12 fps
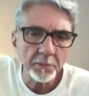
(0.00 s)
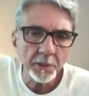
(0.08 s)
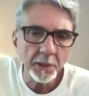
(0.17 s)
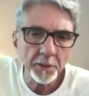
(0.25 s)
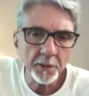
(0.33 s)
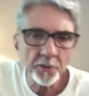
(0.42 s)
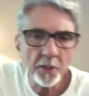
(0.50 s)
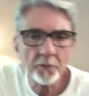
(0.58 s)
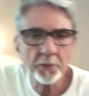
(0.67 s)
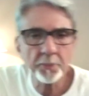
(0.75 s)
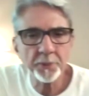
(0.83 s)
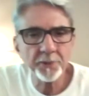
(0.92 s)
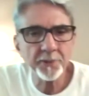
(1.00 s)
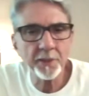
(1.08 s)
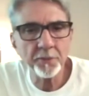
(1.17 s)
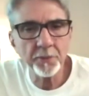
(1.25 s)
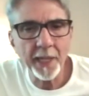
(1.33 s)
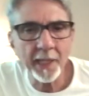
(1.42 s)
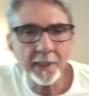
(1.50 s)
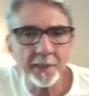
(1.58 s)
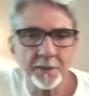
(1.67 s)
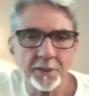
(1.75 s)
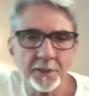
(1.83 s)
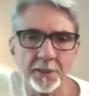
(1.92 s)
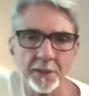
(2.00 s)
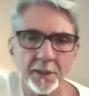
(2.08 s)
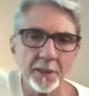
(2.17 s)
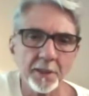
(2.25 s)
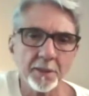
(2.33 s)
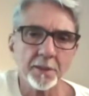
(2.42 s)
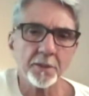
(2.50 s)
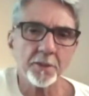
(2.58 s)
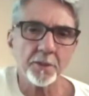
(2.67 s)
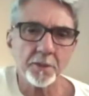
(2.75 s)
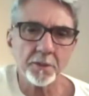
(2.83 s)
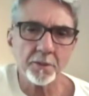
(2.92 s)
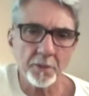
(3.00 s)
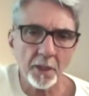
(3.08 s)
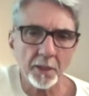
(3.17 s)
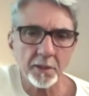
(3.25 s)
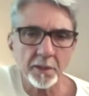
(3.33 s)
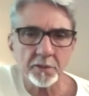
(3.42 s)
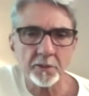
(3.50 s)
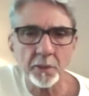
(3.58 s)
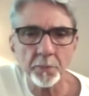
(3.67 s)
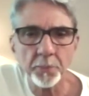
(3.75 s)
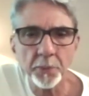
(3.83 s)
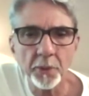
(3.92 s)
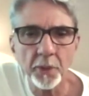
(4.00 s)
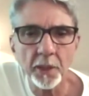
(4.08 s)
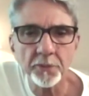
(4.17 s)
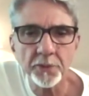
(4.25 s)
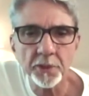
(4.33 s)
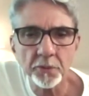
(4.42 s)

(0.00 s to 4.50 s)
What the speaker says: it does not represent reality, and it's not an example of the